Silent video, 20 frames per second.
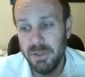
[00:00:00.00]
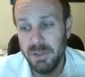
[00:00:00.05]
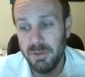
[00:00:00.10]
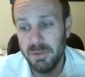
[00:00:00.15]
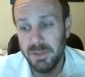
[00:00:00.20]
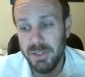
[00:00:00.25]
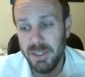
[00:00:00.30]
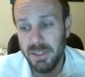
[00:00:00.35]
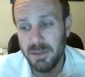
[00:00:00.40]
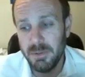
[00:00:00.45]
It'll
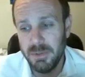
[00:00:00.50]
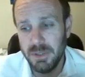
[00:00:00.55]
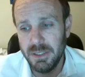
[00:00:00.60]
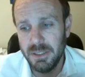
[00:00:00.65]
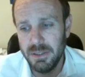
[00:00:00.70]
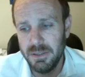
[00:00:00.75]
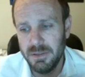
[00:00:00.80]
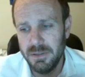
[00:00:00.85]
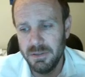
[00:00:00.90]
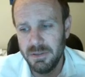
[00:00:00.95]
take a
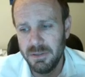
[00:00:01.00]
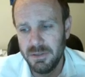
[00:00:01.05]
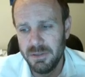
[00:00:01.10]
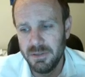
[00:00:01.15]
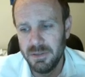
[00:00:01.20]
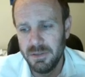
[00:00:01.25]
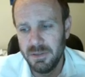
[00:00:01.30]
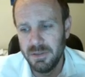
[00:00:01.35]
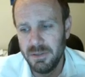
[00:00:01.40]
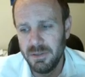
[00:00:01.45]
while
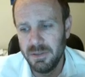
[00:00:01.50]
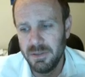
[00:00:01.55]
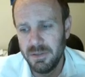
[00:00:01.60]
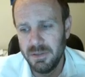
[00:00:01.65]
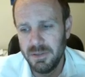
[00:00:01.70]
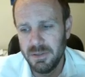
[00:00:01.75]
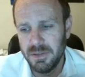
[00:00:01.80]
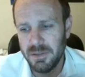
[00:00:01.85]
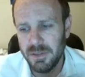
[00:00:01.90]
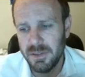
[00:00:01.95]

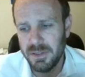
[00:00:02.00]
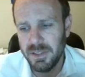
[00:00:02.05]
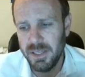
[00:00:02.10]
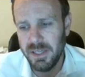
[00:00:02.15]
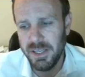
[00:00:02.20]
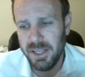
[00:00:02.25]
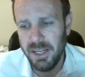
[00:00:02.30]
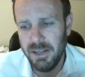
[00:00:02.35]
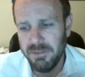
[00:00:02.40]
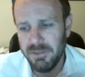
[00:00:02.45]
because
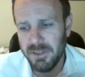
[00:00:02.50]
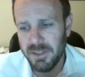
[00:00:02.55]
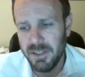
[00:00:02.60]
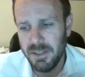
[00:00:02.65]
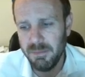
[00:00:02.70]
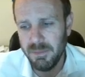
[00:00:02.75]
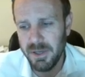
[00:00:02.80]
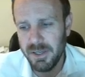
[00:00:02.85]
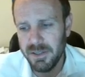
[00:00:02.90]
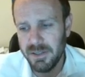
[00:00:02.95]
I have to
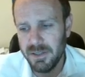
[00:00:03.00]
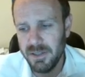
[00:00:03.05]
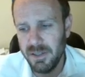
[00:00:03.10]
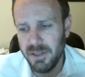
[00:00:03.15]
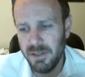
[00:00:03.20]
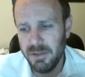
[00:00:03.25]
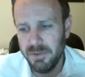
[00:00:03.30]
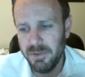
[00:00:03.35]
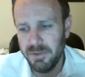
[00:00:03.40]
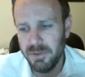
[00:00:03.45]
get
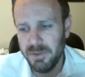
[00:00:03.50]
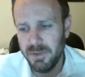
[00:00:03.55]
myself